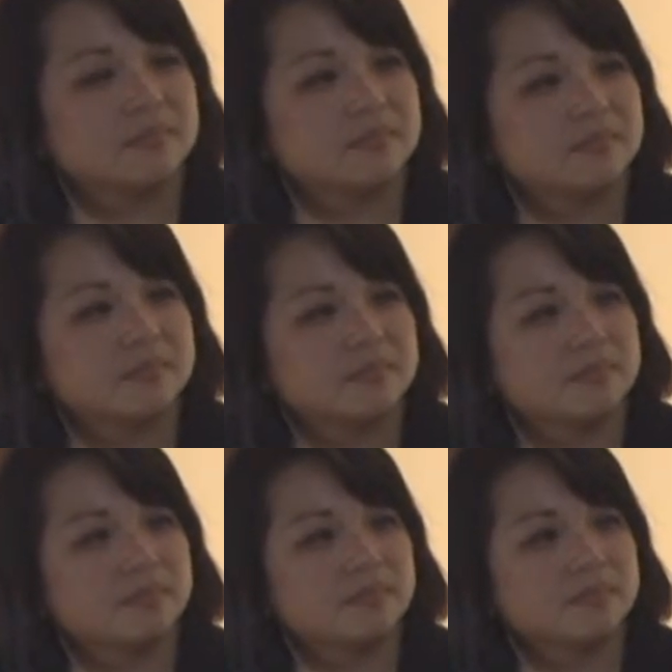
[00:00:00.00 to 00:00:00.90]

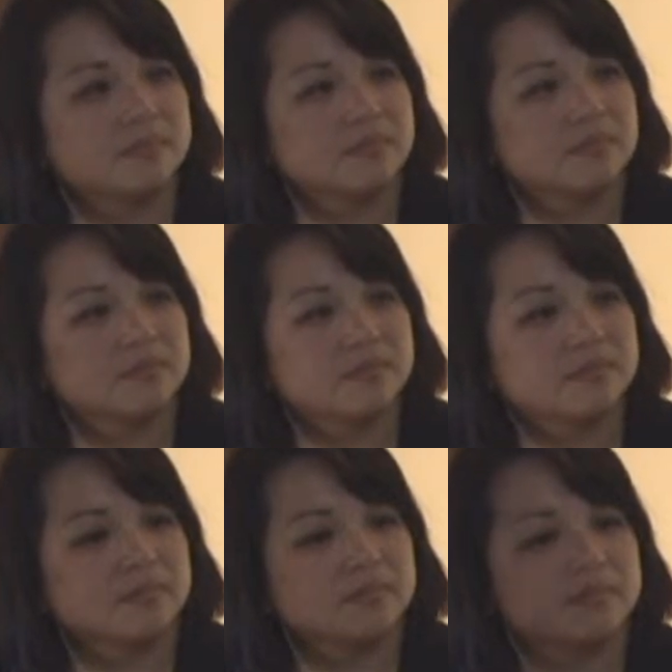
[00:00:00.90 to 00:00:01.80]

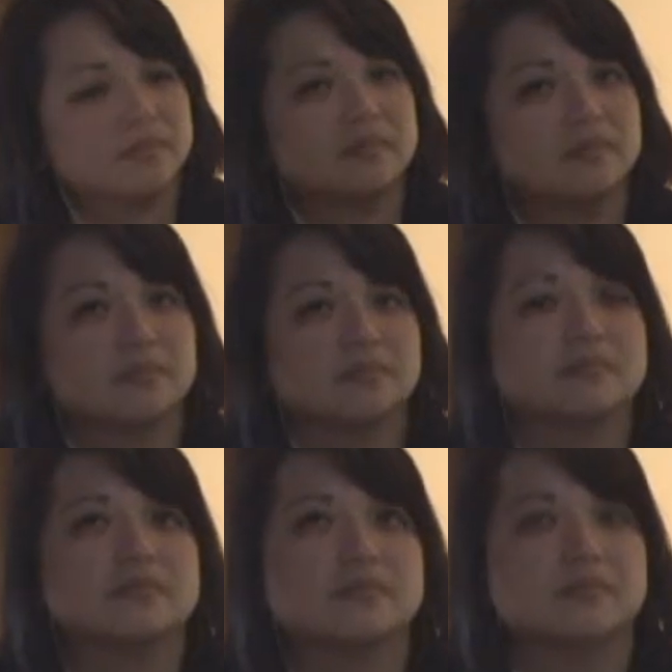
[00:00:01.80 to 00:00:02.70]

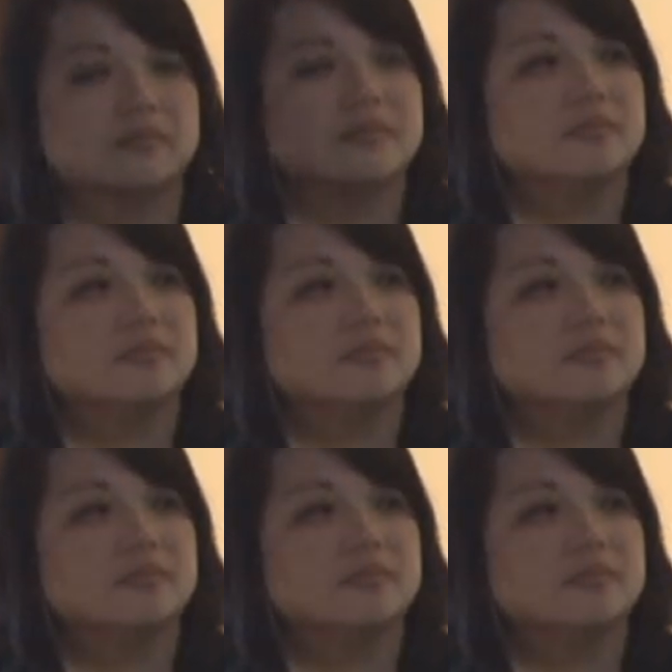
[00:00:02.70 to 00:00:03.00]
[no speech]